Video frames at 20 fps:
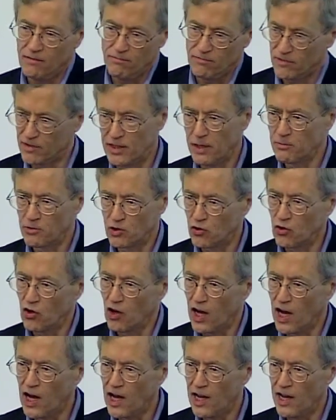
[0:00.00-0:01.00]
seems a little
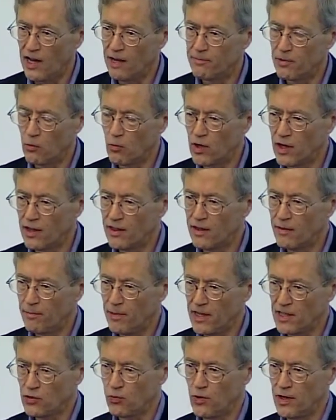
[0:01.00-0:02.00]
odd, but one of the
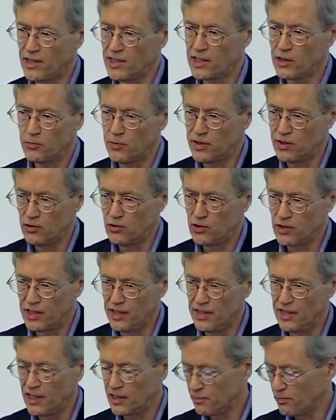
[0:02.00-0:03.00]
best ways to reduce
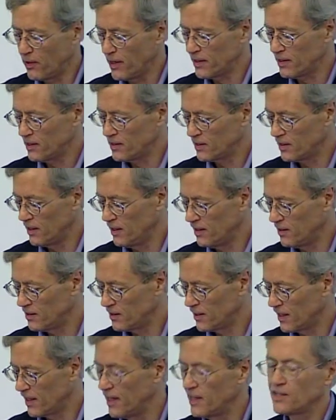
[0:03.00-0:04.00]
teenage pregnancy is
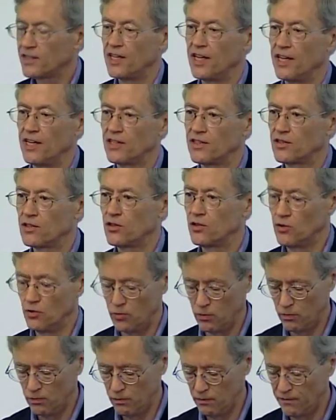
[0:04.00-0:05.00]
to get teens to
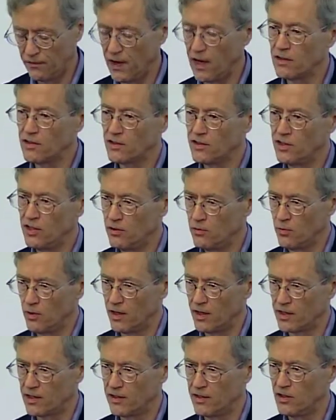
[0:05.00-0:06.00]
do volunteer
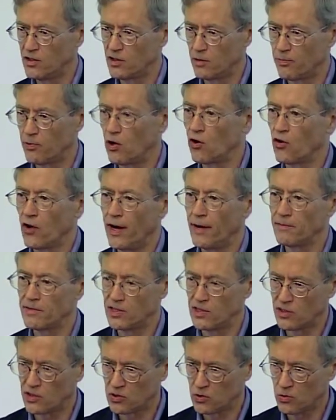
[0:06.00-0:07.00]
work. These are programs
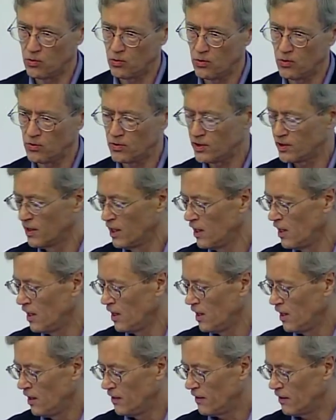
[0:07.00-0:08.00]
in schools
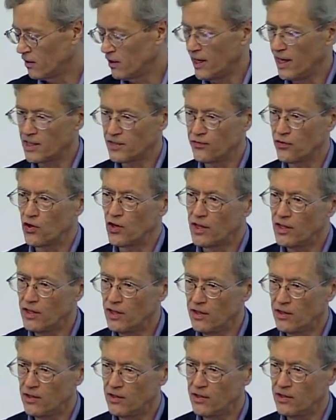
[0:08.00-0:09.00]
that lasts for a
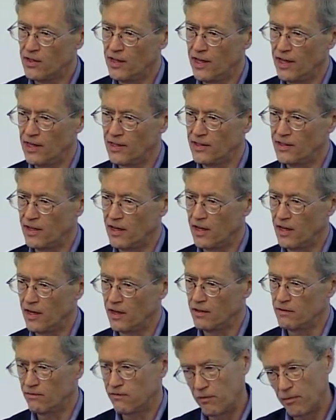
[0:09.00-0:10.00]
year and uh,
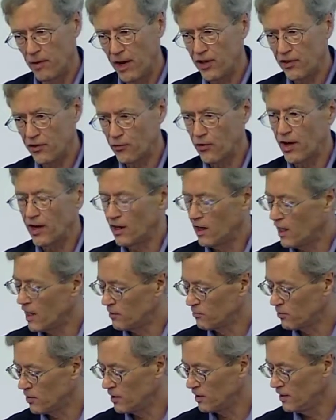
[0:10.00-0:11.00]
from eighth grade
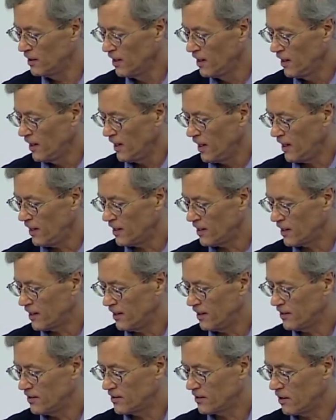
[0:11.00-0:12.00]
onward. And the
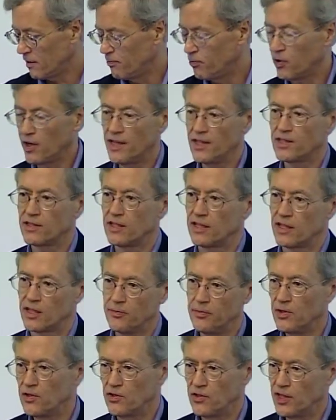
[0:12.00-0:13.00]
kids are placed in
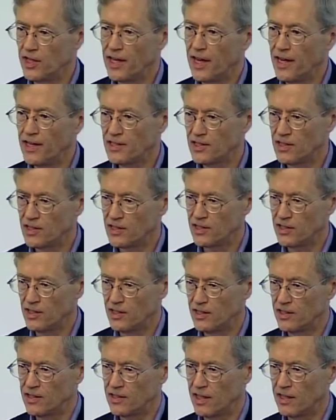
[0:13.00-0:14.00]
community
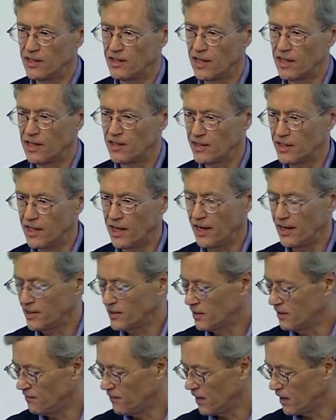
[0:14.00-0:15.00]
agencies and get
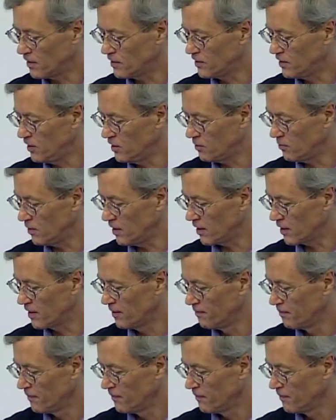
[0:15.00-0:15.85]
engaged in volunteer work.